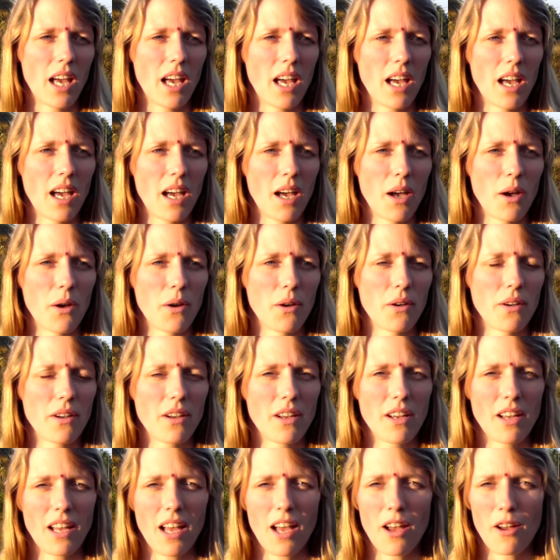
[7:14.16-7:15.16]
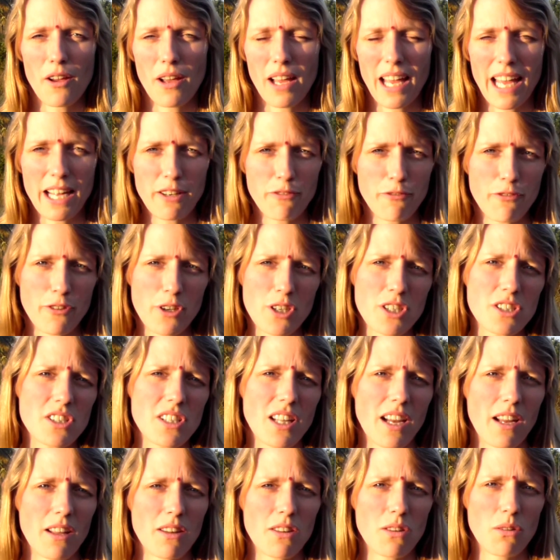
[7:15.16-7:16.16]
at
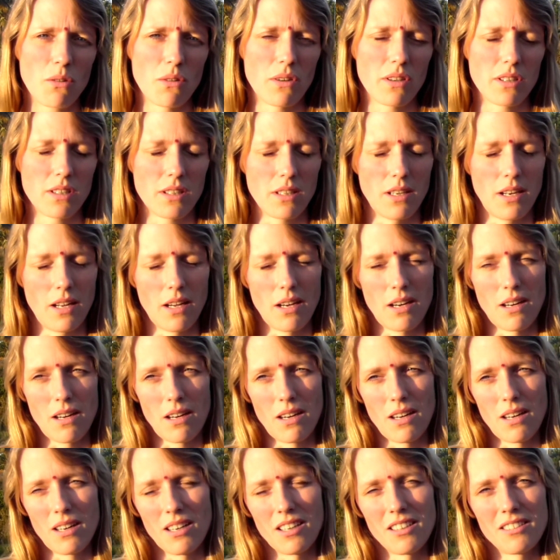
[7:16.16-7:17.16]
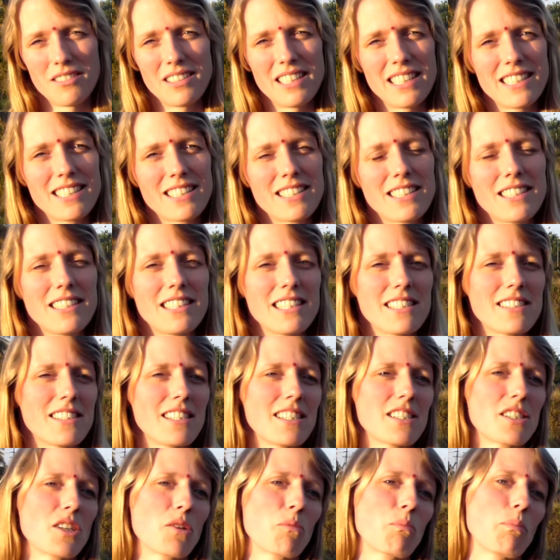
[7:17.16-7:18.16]
first I thought, no,
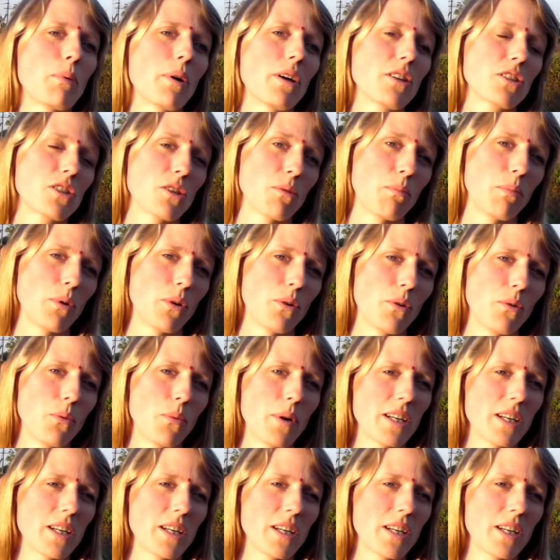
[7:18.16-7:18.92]
this isn't possible.